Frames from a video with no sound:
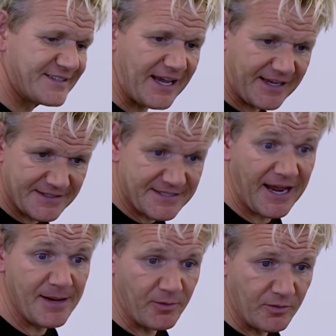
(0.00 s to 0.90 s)
second
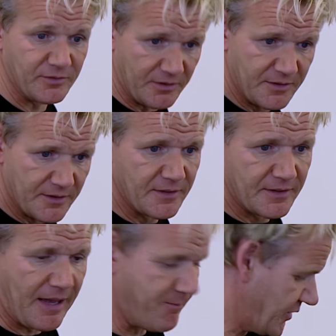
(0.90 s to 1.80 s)
table, yeah,
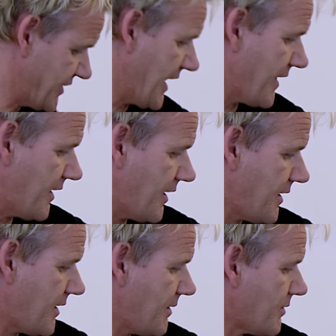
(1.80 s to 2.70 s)
getting put
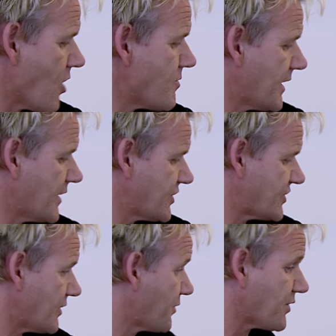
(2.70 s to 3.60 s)
together. We're opening in
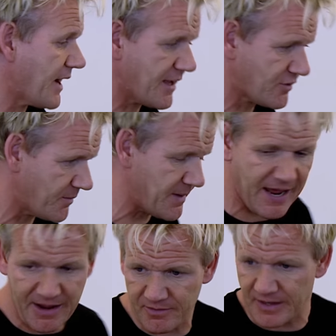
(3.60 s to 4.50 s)
just under three hours from
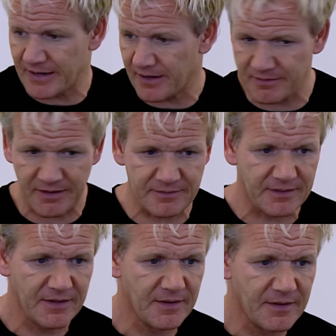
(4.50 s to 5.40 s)
now, and I, I
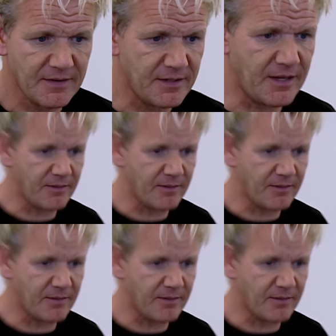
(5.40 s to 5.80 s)
you